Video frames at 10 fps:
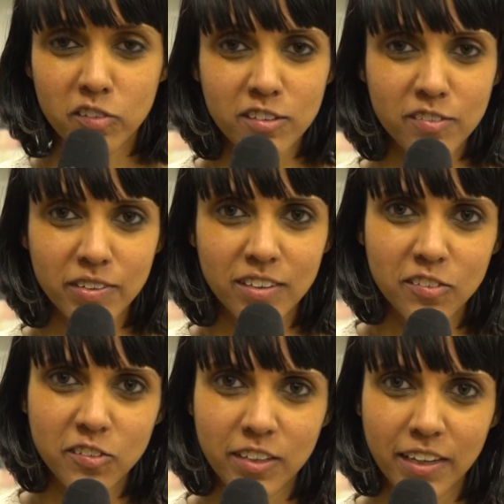Just
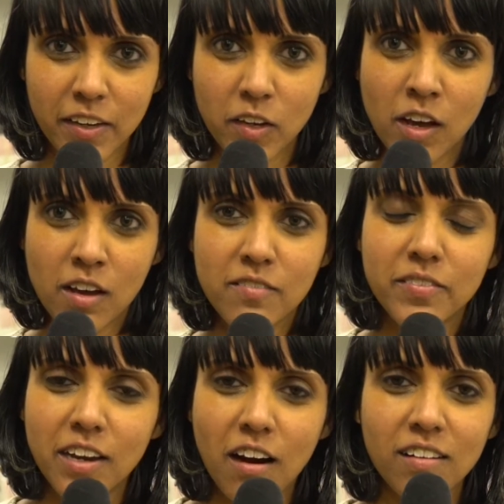finished the
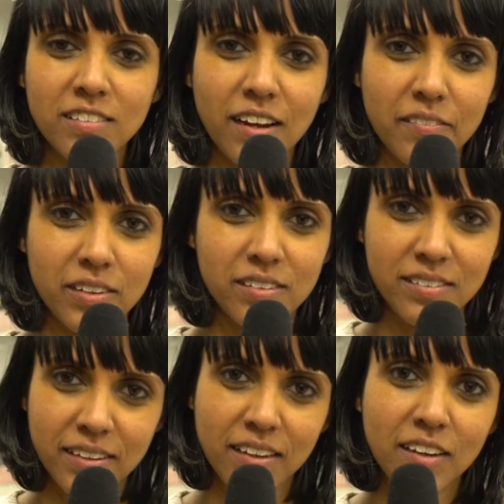VR
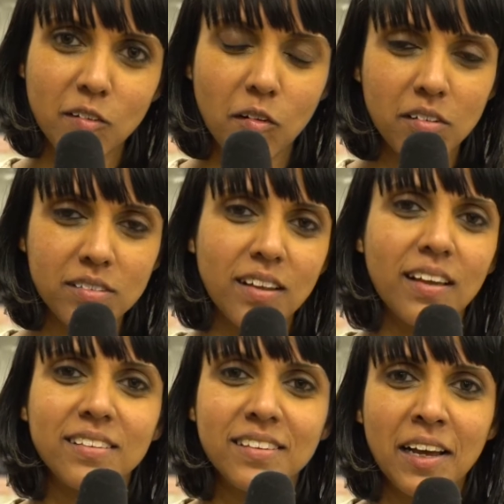diversity course,
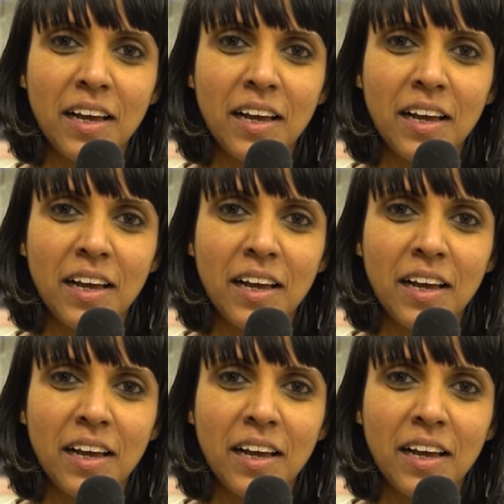and